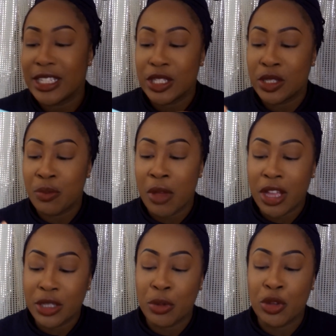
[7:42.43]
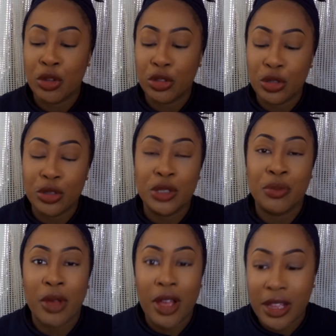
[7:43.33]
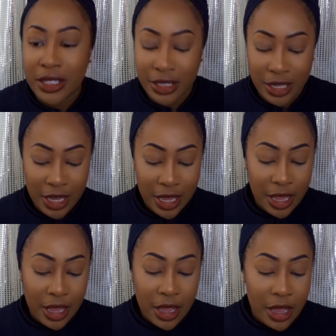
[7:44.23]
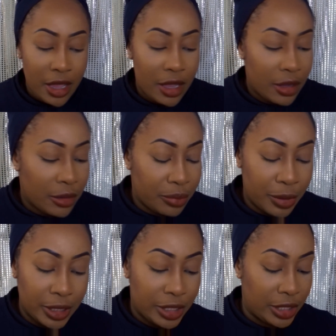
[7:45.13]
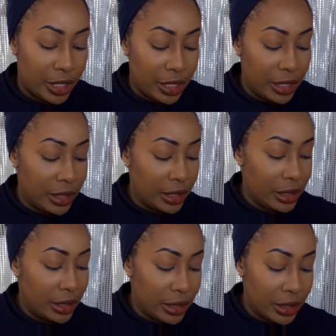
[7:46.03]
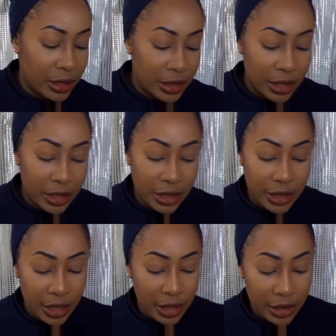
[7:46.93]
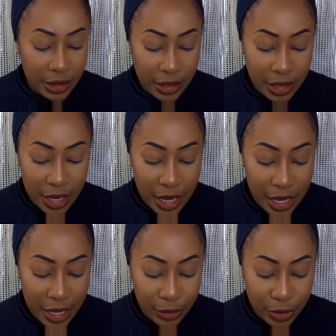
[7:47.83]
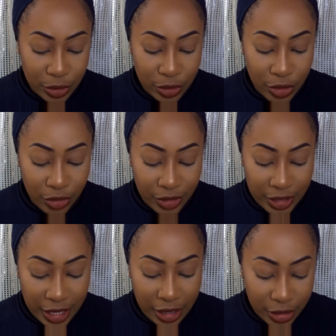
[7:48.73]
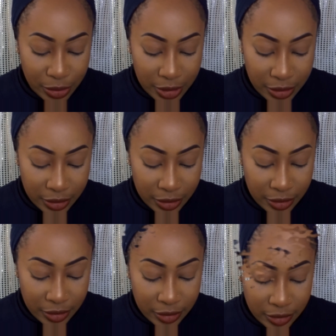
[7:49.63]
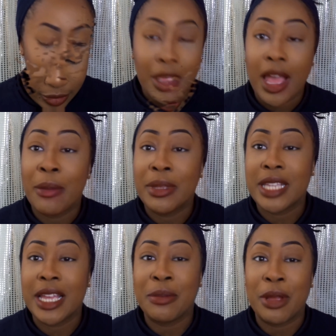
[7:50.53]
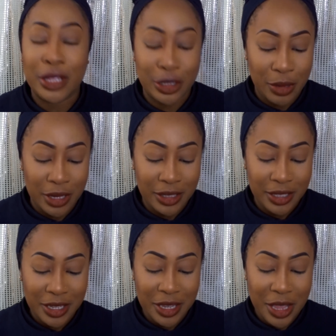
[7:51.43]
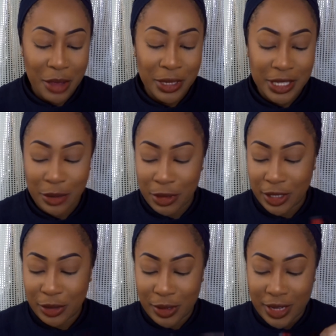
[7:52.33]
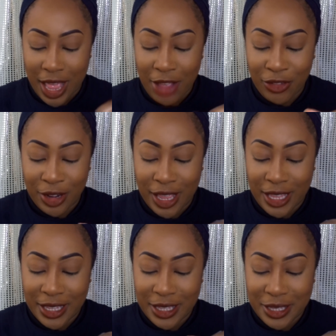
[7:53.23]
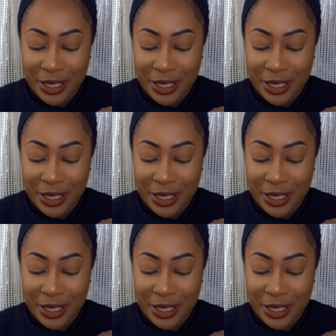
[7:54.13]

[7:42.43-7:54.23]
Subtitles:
and sparse, but not too sparse. But Jesus, I was not doing that last one. I'm excited about this one. I feel like